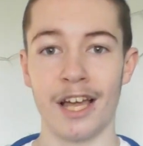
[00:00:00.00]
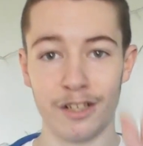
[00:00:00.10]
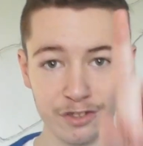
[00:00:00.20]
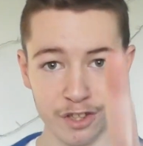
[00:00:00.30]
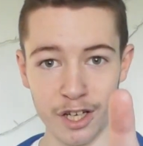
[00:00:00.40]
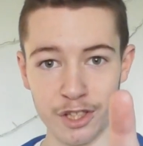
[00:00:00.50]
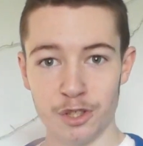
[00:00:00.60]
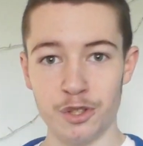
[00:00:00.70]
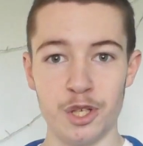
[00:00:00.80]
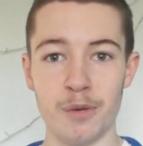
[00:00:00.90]
And I started
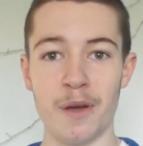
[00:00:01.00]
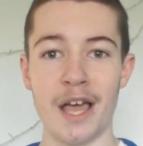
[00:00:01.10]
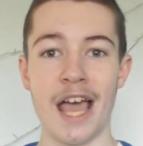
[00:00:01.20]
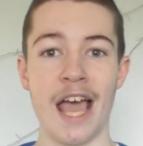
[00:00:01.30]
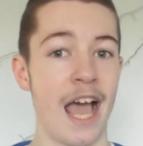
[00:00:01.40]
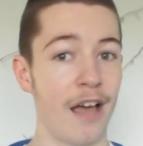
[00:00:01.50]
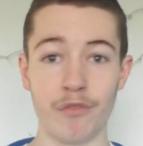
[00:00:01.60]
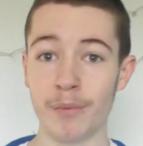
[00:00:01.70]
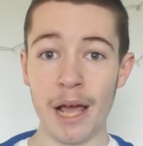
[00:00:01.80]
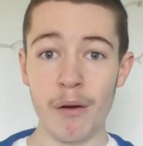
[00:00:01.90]
YouTube, and
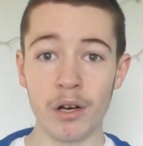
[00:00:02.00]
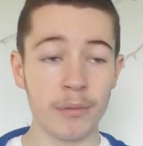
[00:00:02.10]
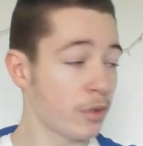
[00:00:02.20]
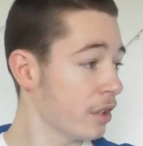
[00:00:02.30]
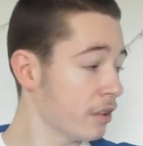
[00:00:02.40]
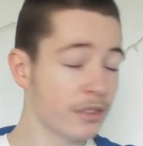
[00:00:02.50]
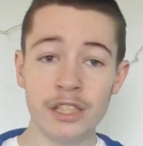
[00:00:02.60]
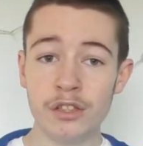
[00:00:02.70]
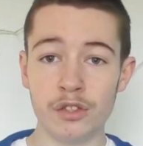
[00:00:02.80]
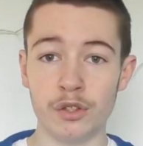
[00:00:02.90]
from now on, I'm going to
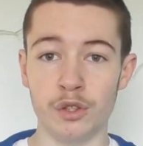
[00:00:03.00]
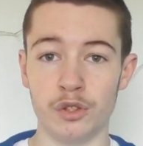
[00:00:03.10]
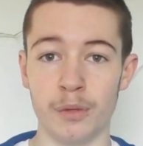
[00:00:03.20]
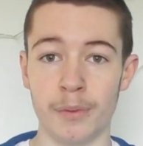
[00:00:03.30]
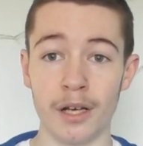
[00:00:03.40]
continue to do YouTube.